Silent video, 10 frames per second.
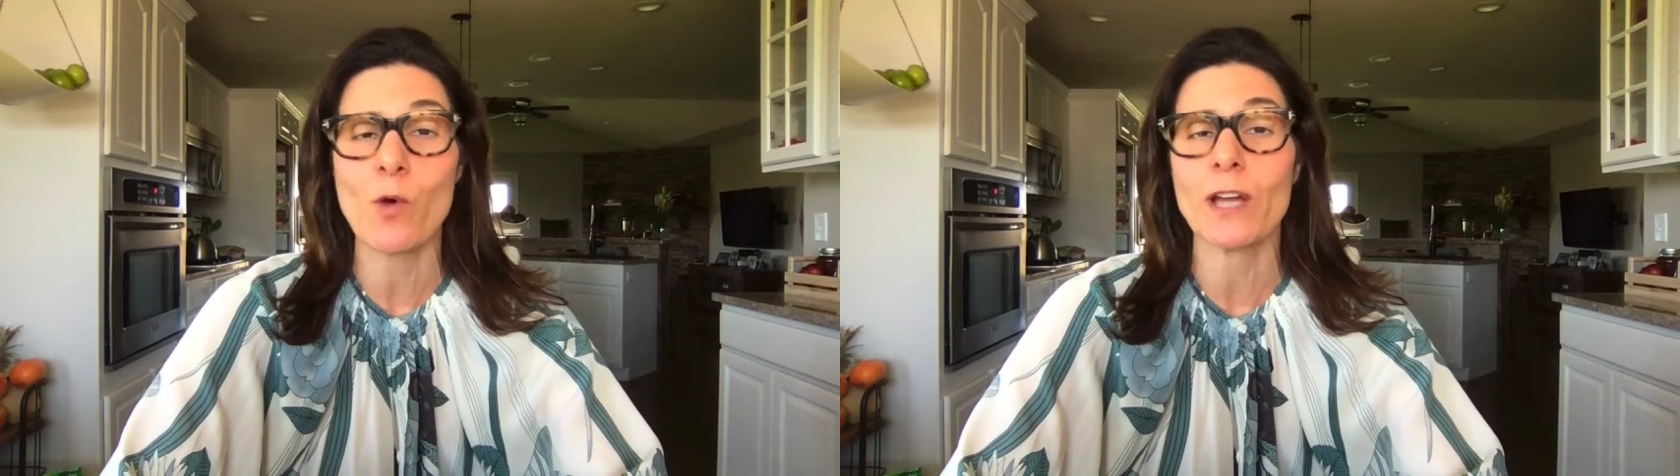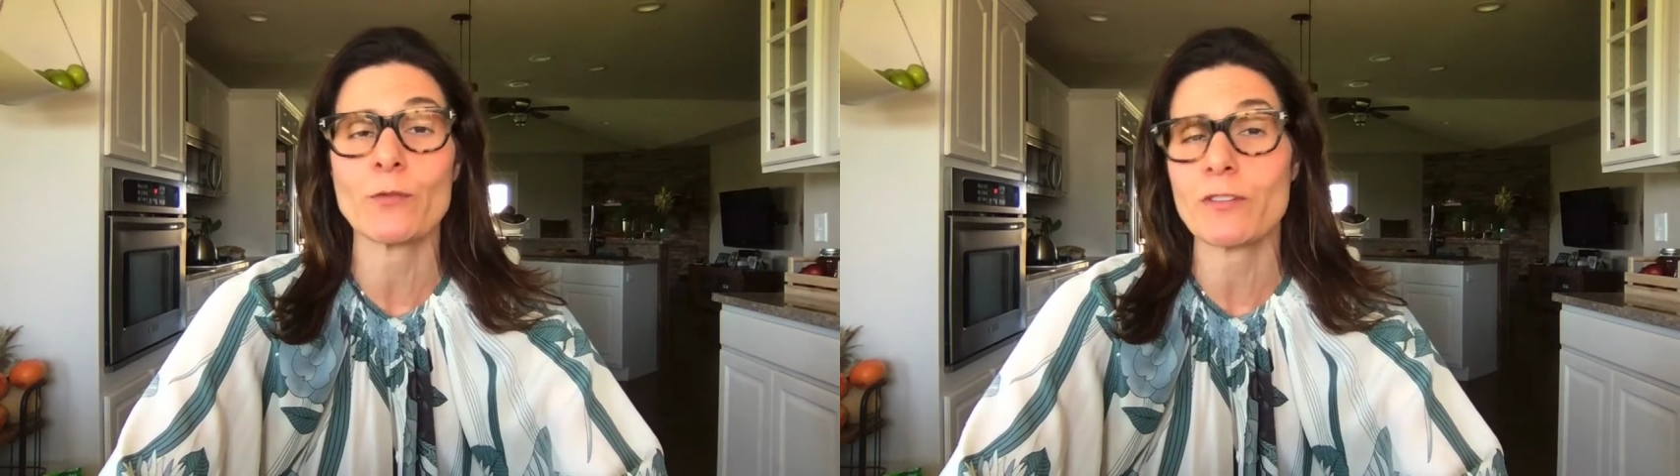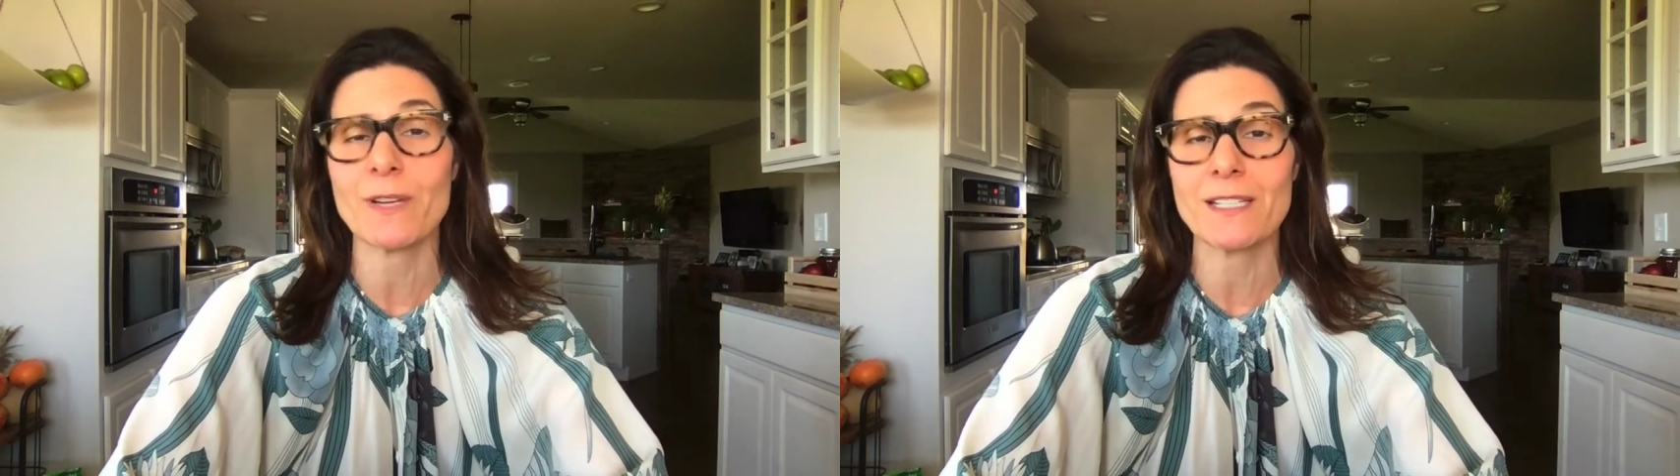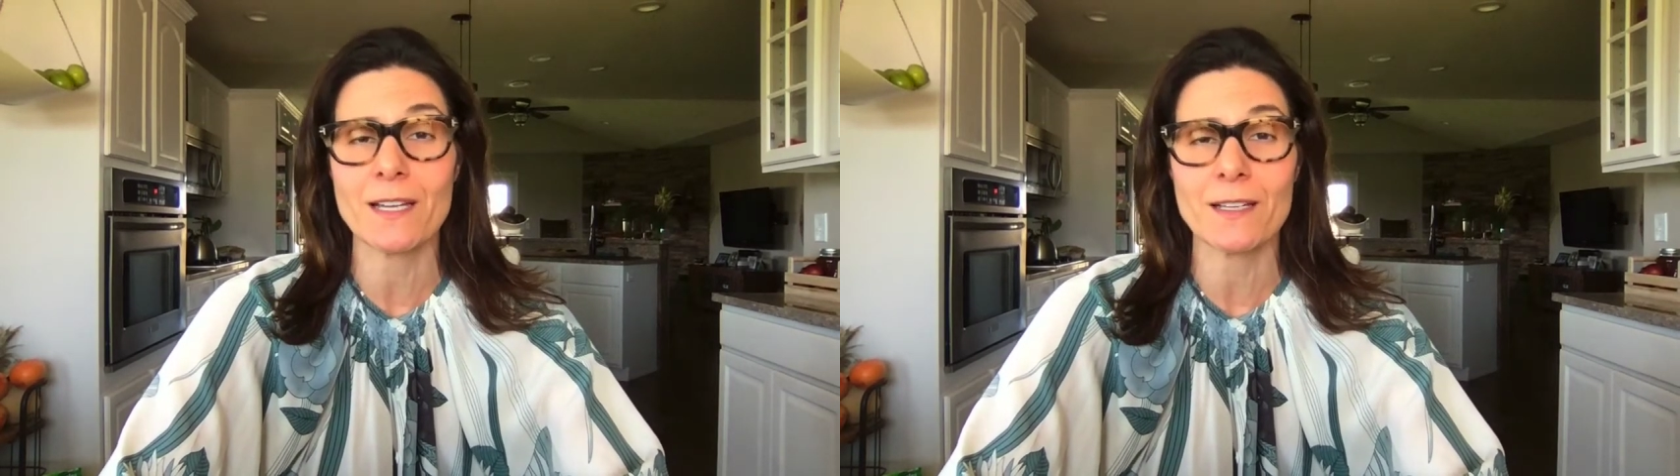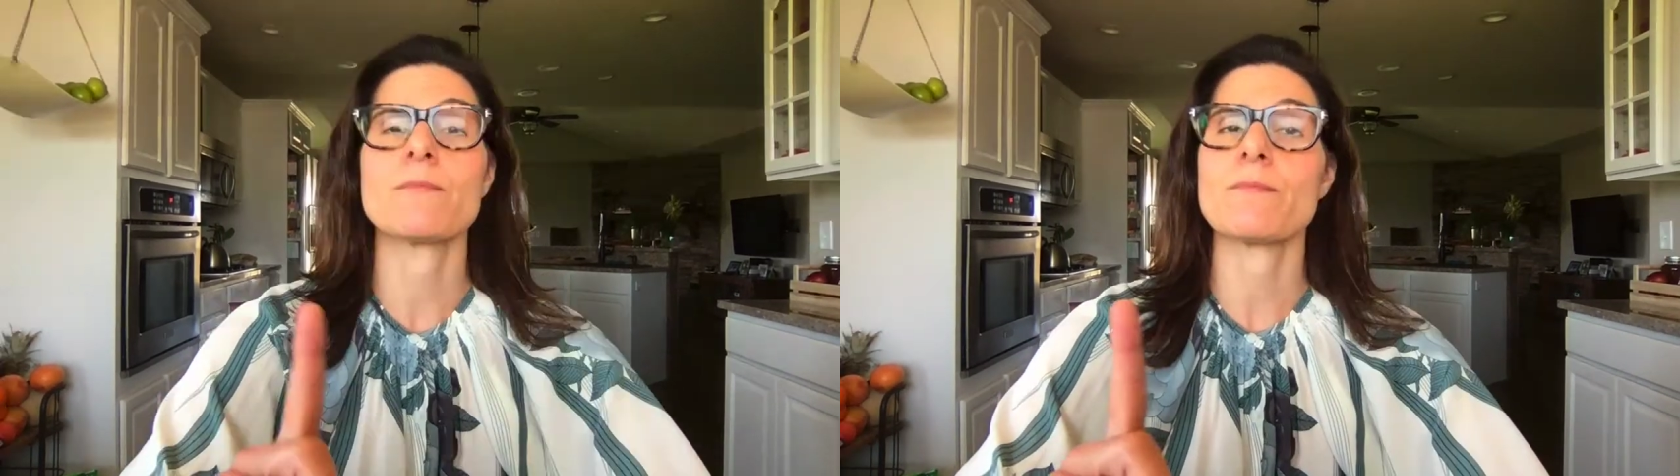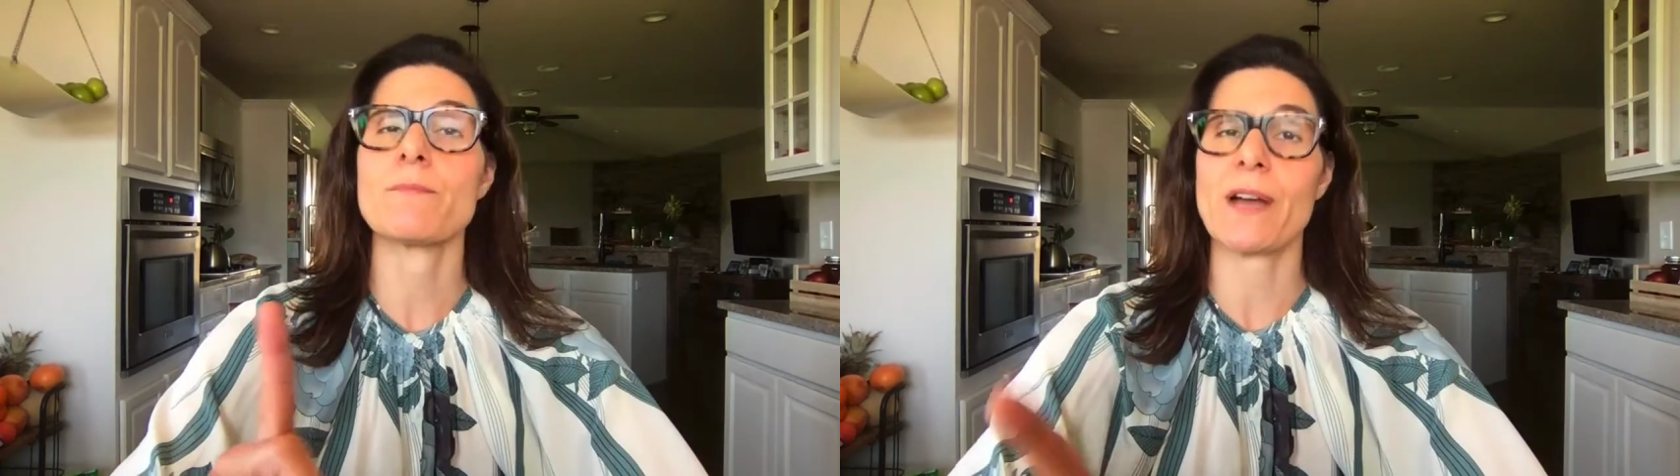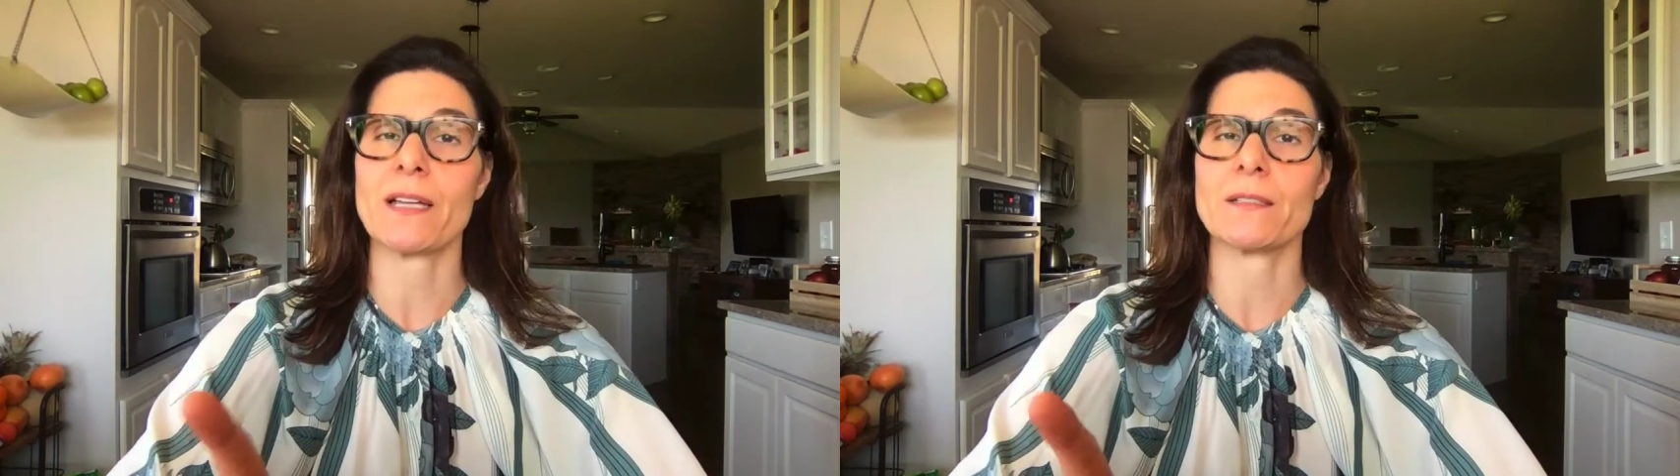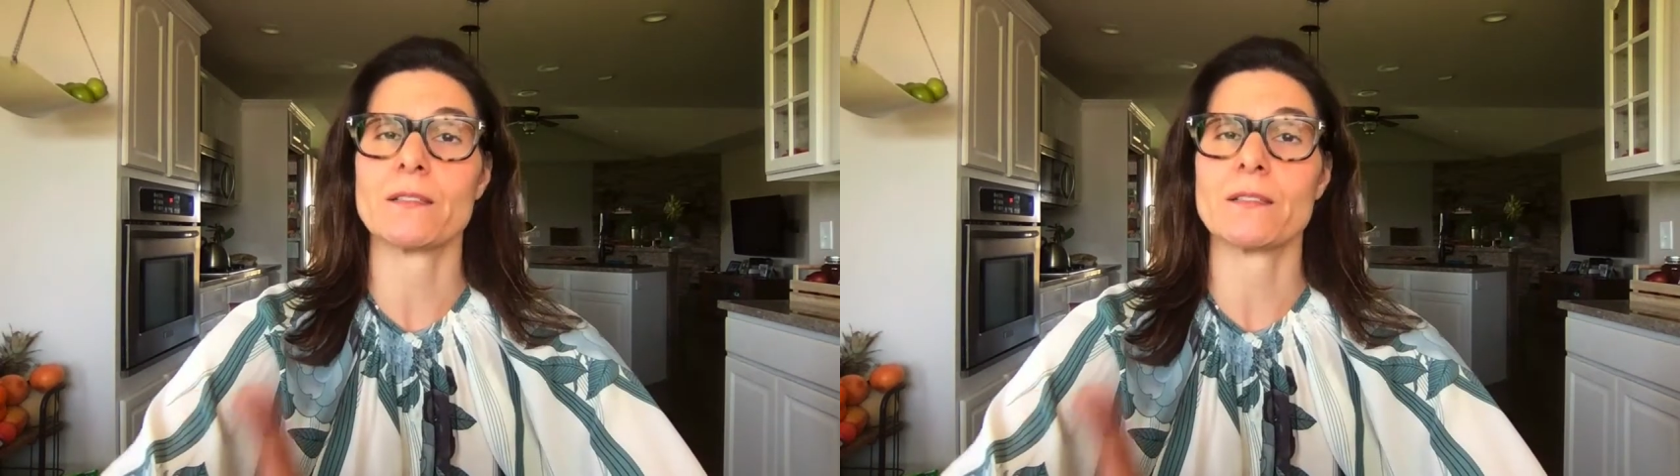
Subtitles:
wine with my dad. But